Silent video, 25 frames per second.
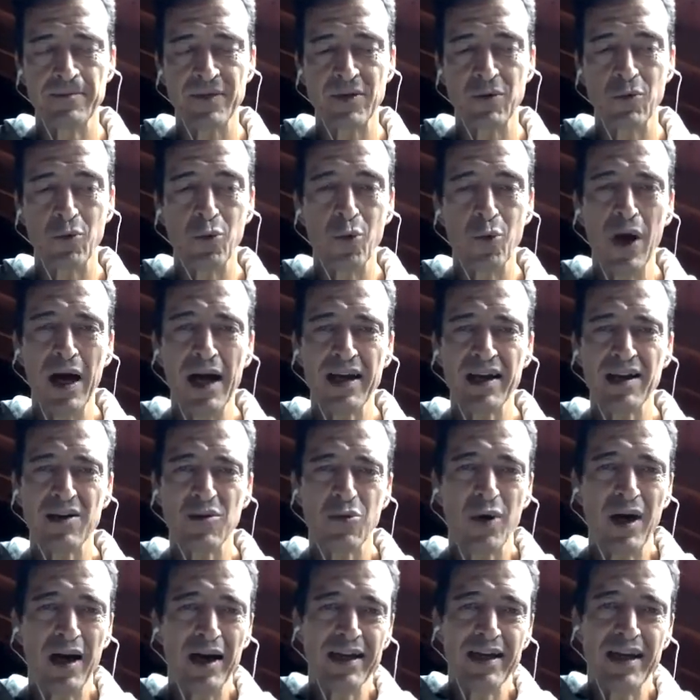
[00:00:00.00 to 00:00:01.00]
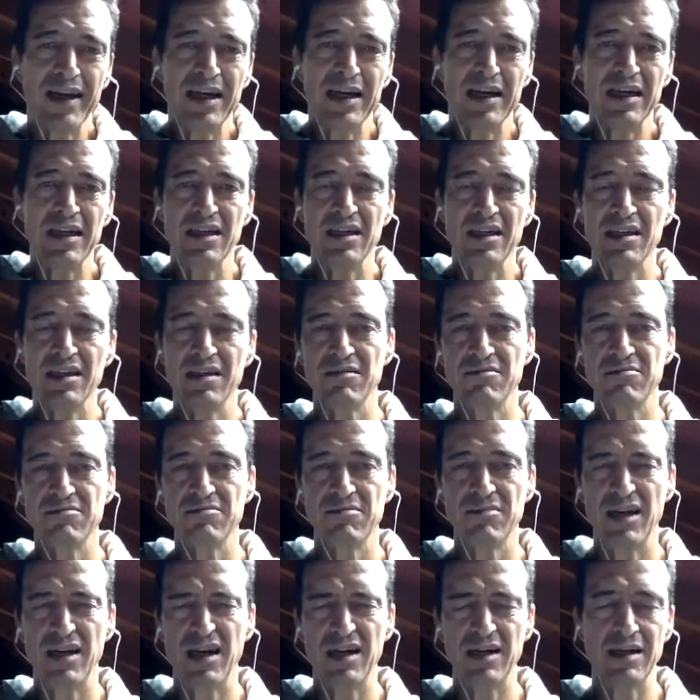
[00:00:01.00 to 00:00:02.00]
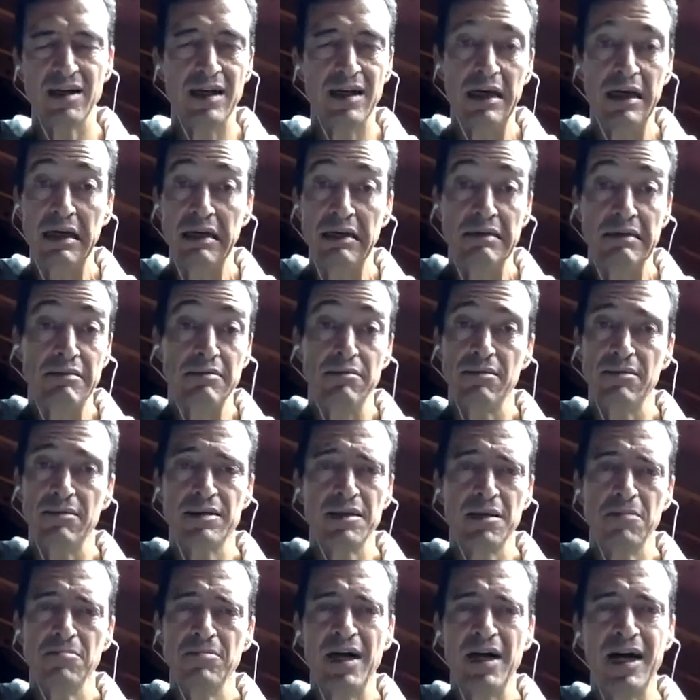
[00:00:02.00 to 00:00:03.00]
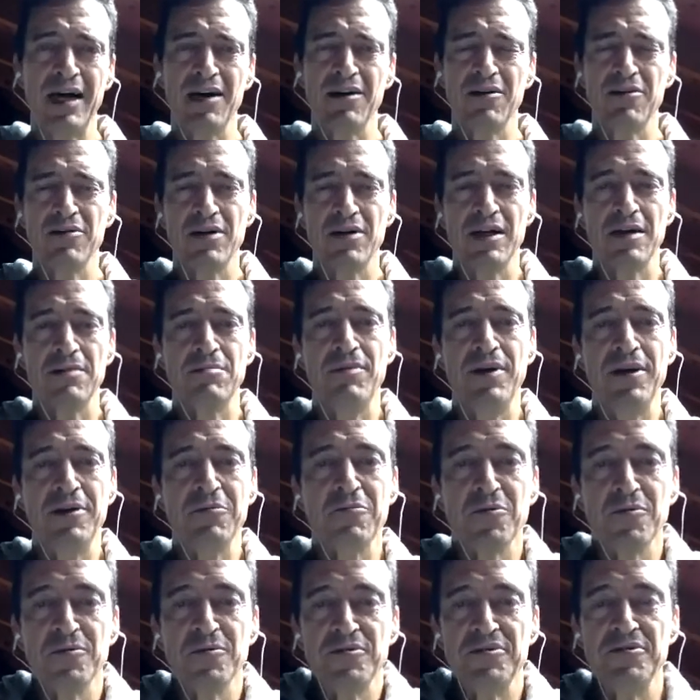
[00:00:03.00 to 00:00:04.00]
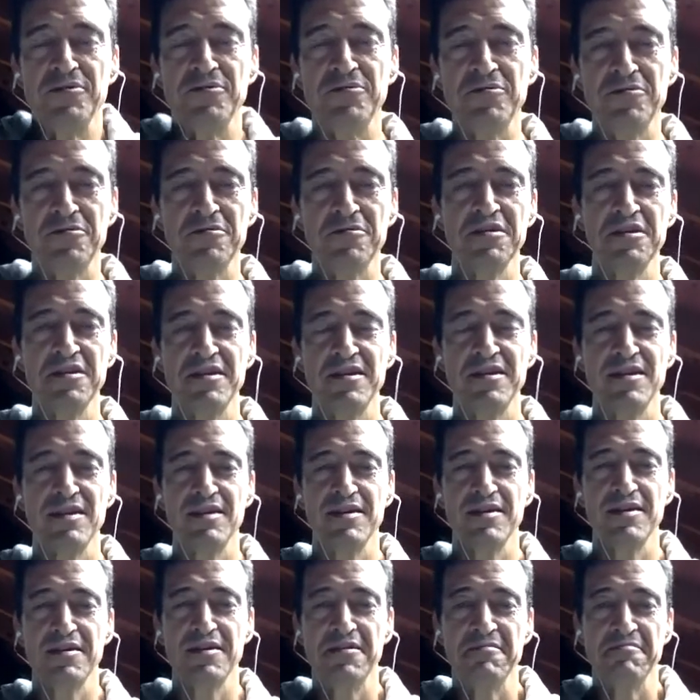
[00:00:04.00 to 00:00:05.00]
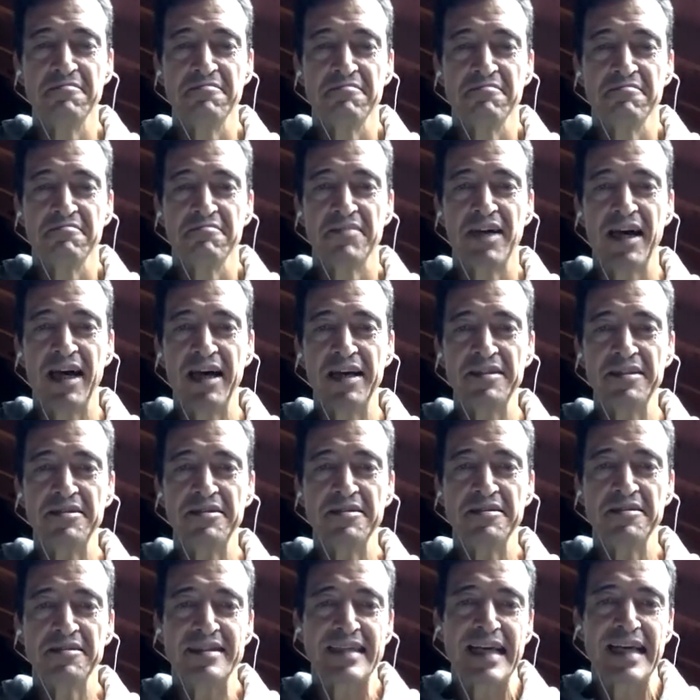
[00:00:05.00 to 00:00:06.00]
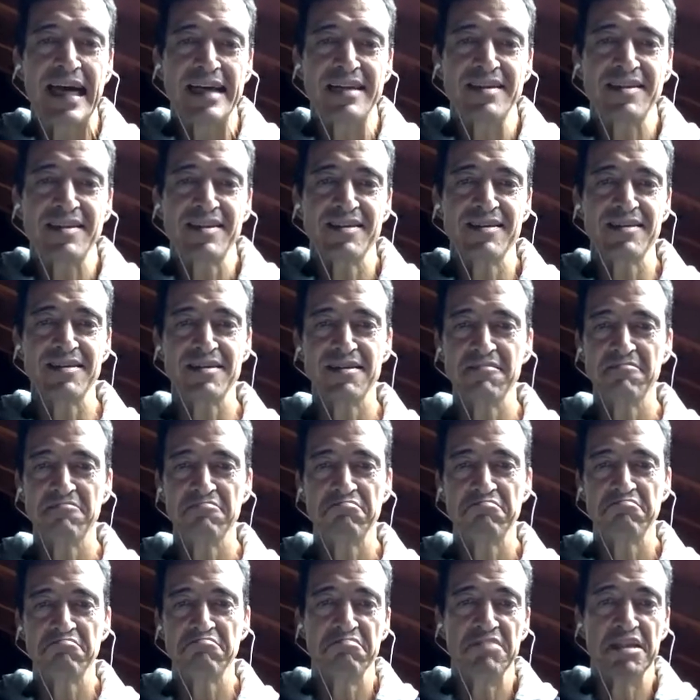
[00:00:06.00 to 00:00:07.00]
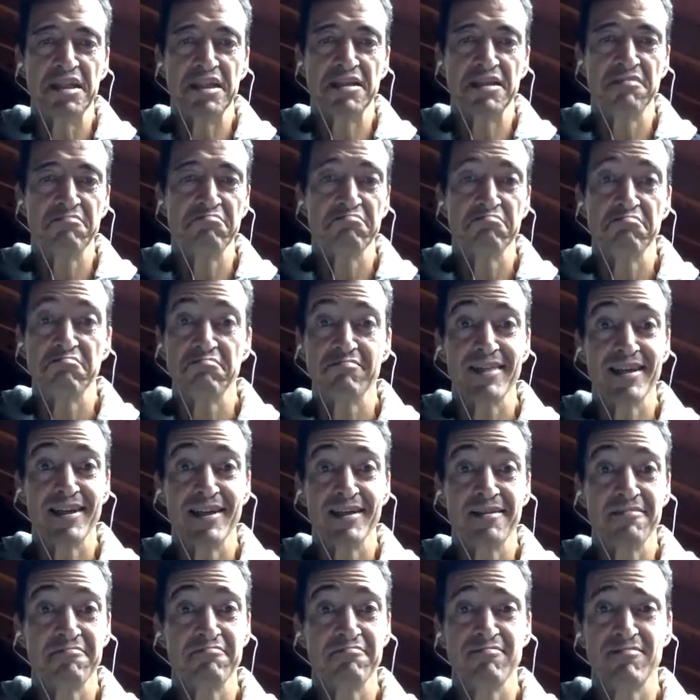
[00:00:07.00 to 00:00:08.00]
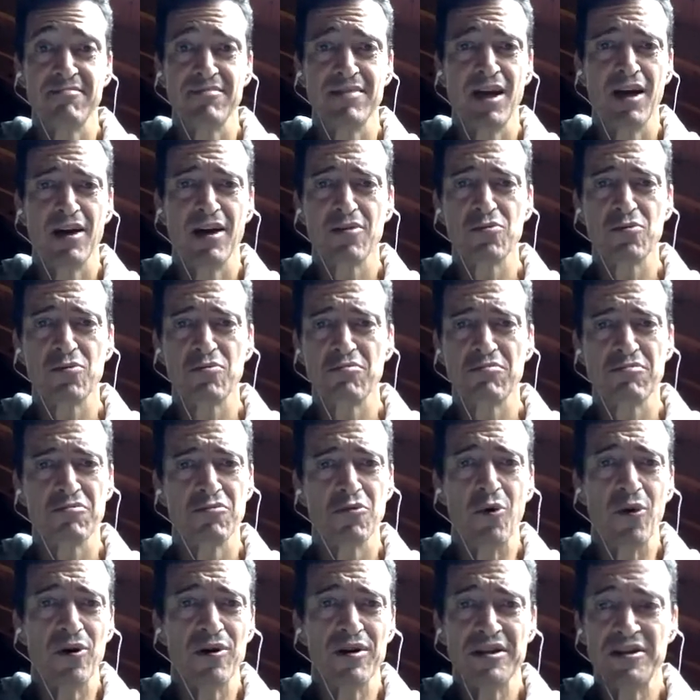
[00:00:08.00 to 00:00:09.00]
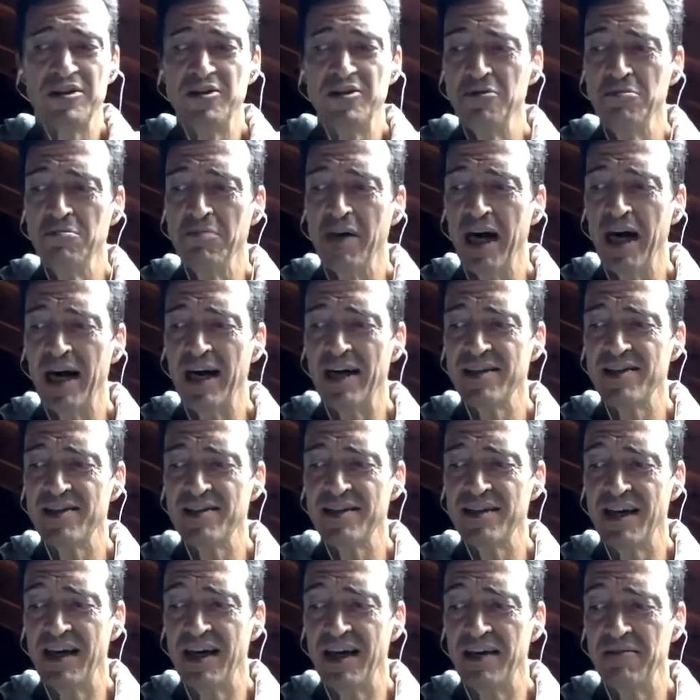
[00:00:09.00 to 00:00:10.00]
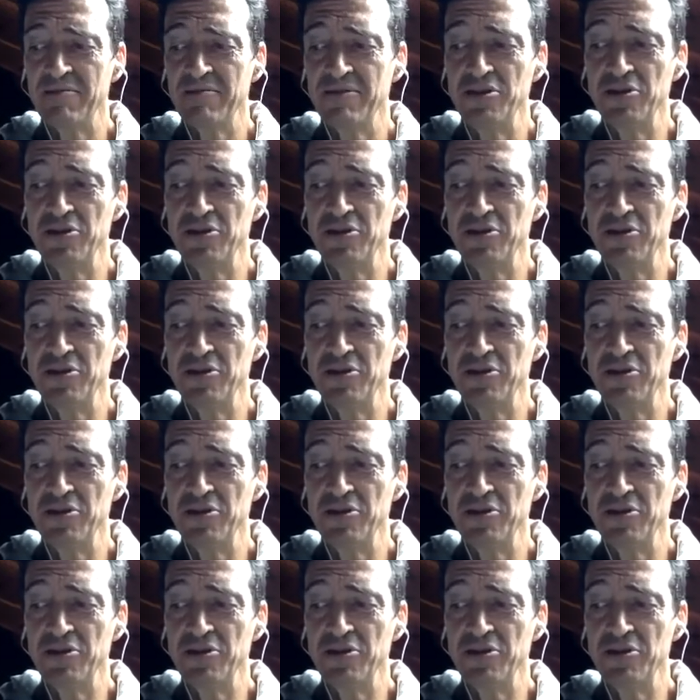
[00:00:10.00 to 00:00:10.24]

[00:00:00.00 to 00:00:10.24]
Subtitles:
why I somehow am able to handle cancer and not worry too much. I